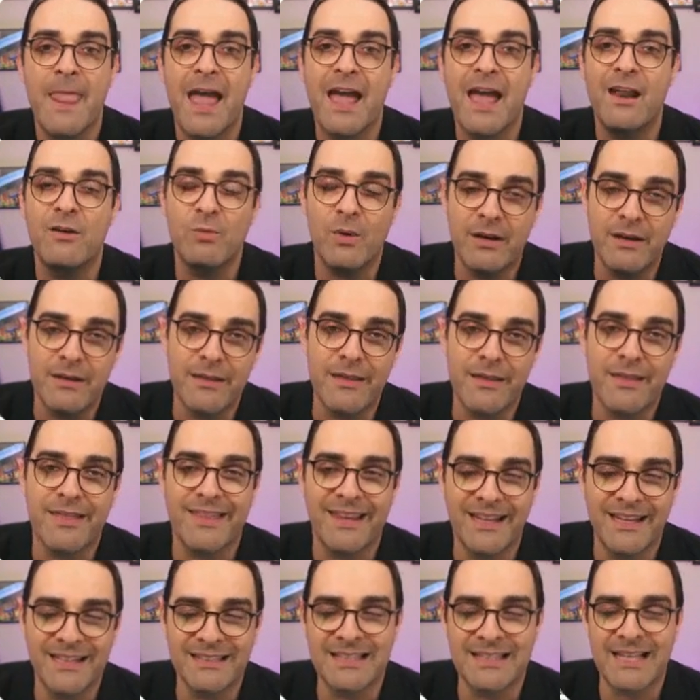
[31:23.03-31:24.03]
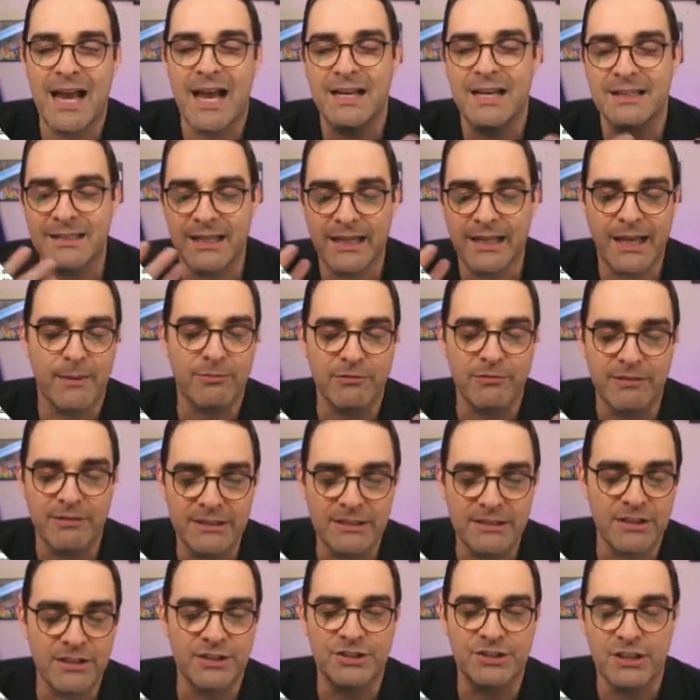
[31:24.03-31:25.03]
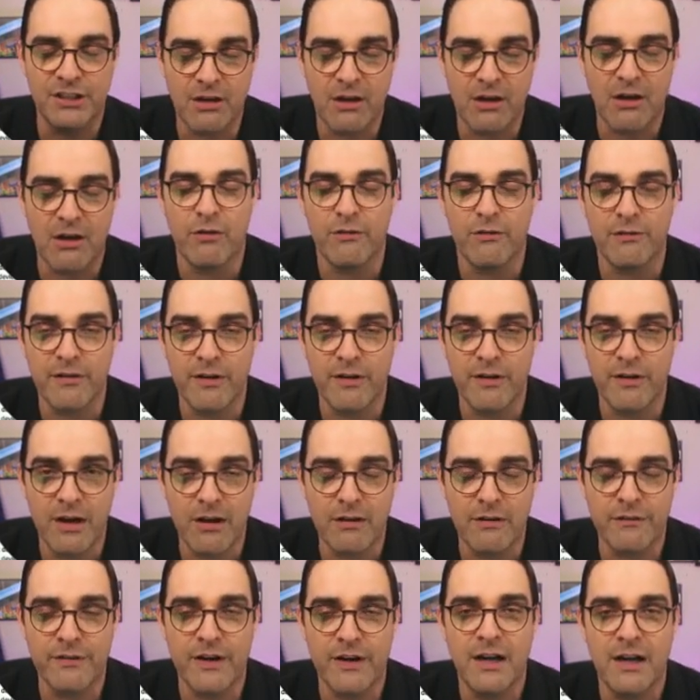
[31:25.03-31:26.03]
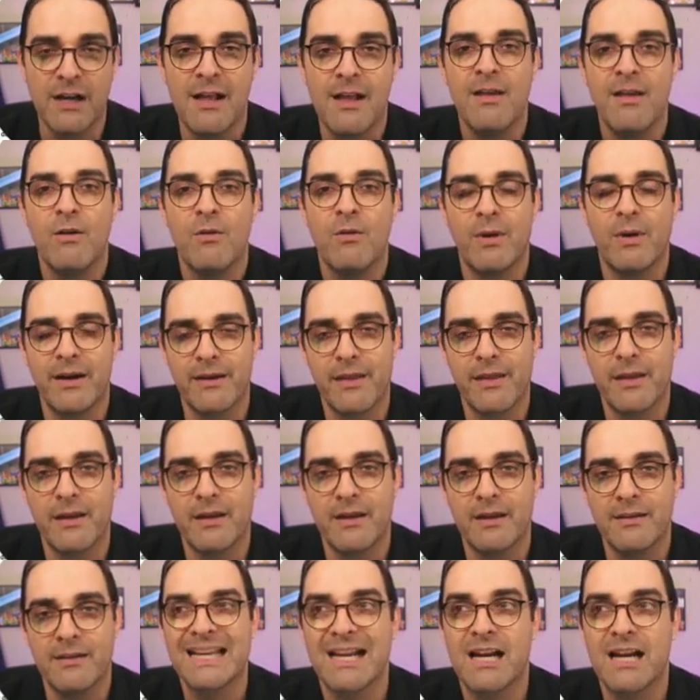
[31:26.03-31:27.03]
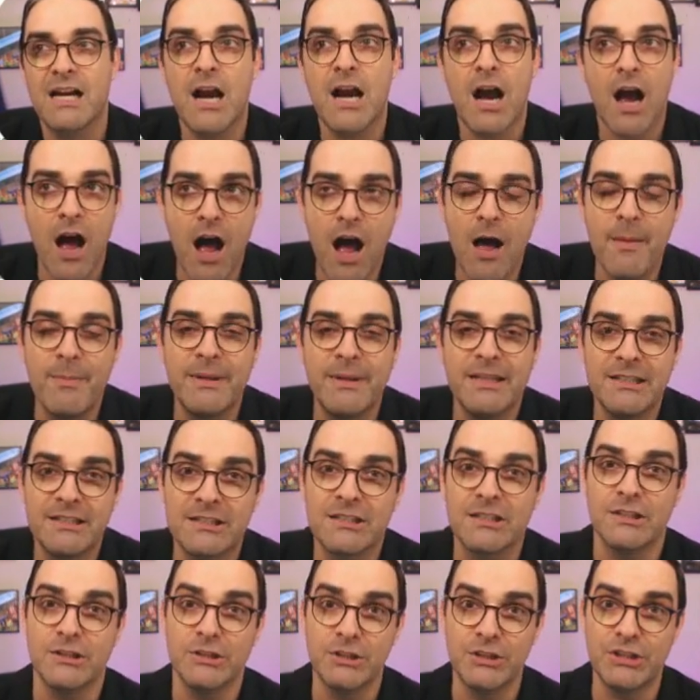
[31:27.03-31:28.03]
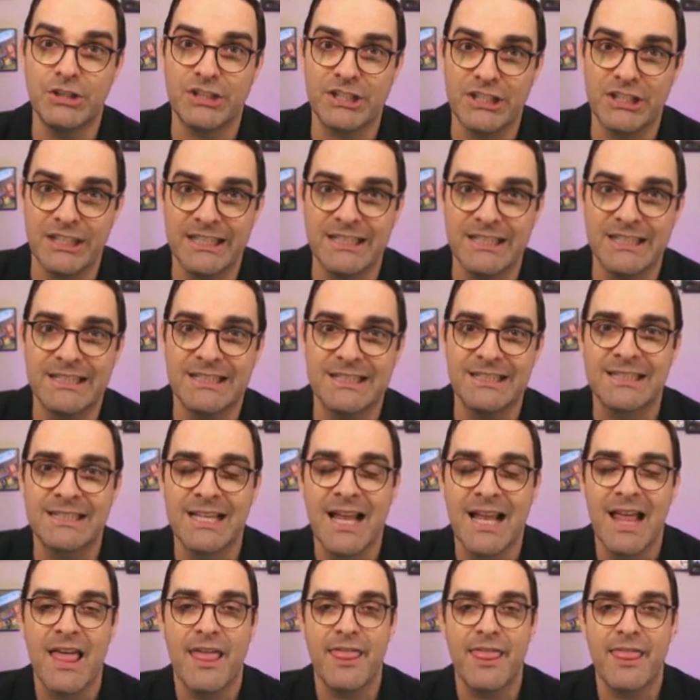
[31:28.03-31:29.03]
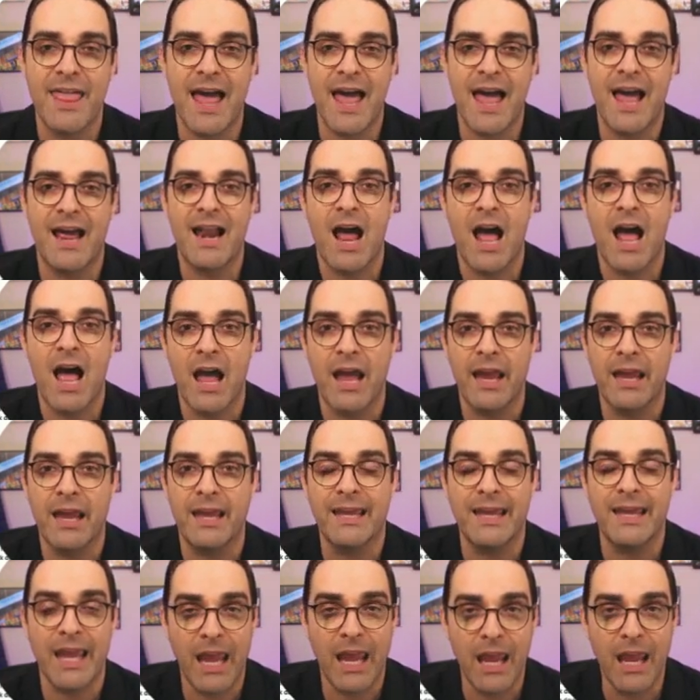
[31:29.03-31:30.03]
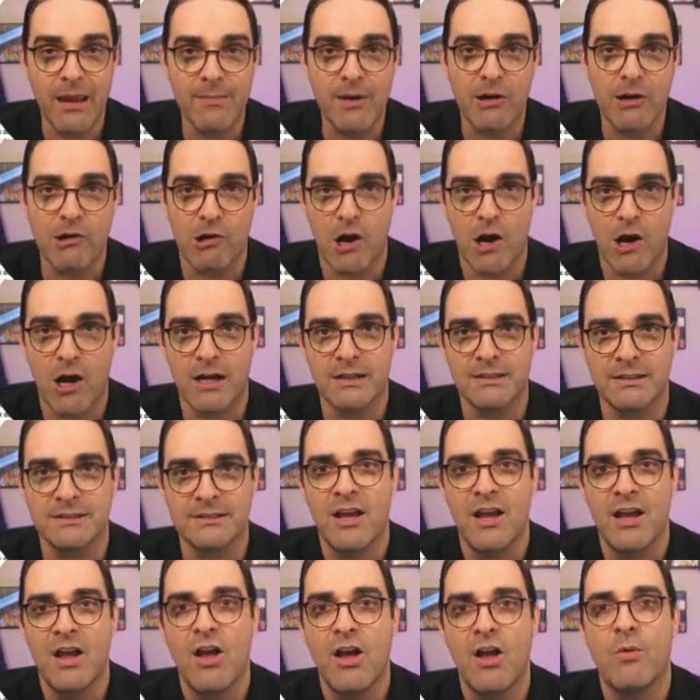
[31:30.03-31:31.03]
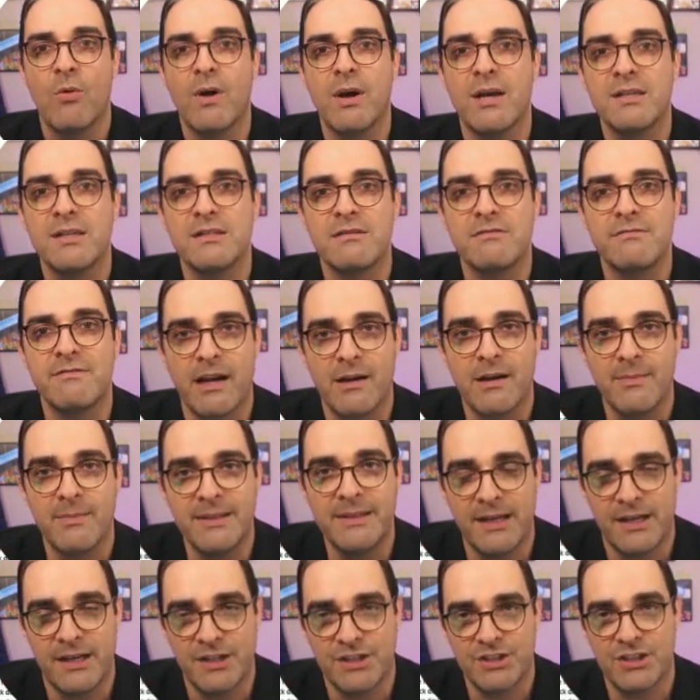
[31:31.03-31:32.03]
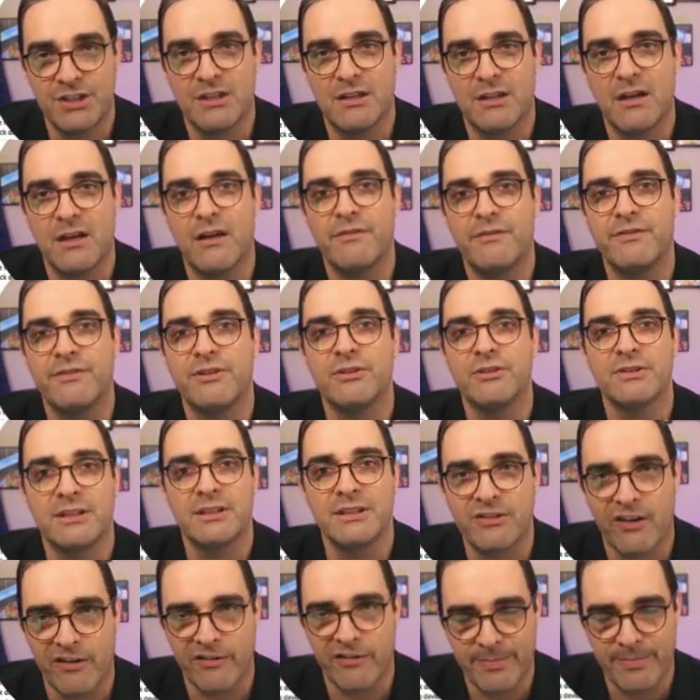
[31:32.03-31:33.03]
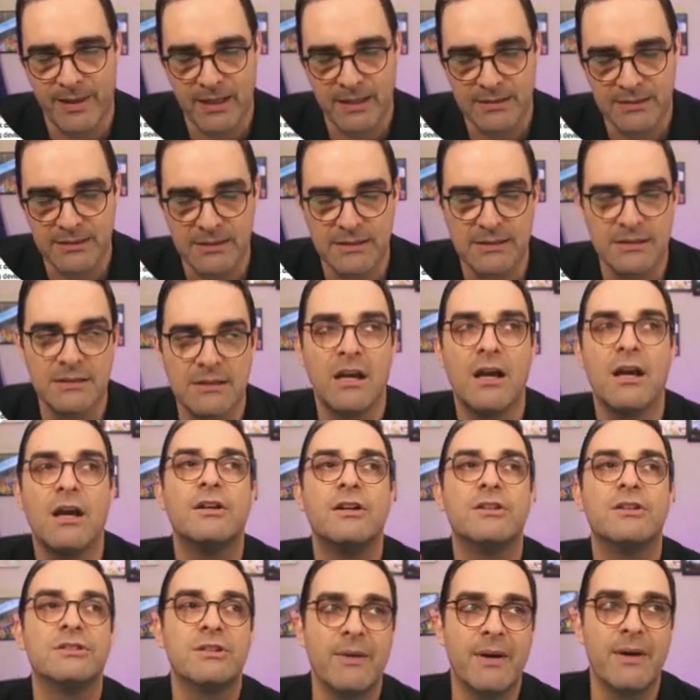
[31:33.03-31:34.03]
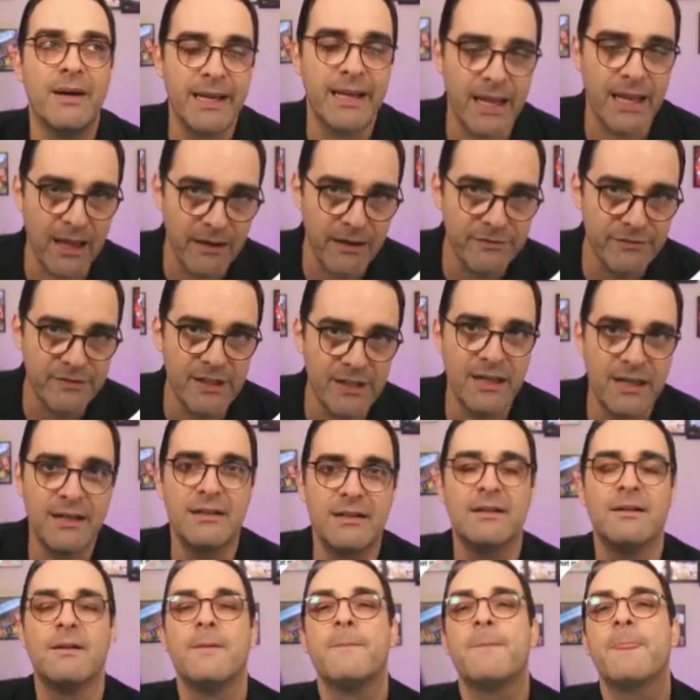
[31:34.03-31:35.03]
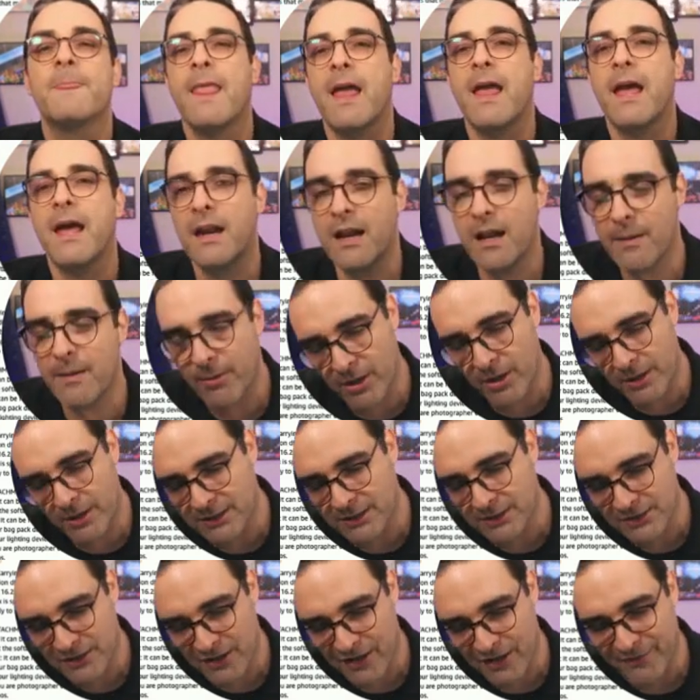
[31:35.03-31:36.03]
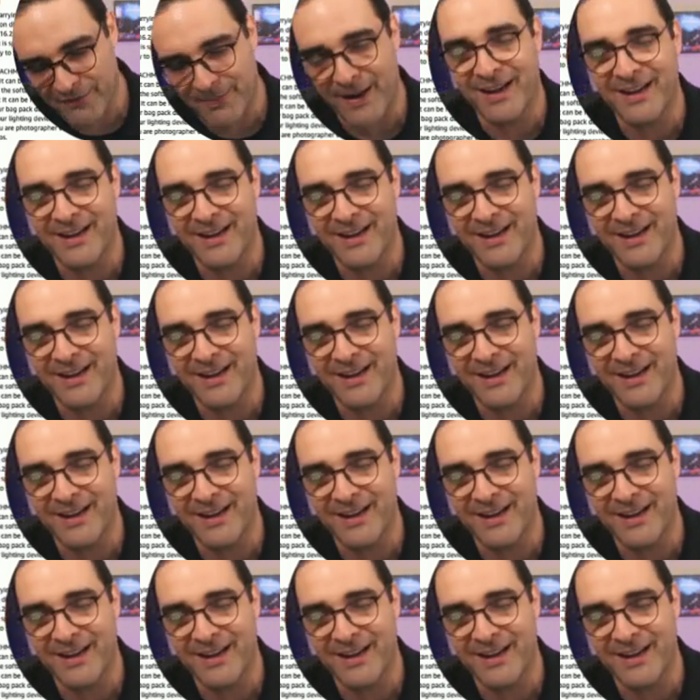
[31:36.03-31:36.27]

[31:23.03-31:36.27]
And one of the things, as I kept researching over and over, one of the common solutions that I came across was the recommendation of using soft boxes. So I caved in and I bought the soft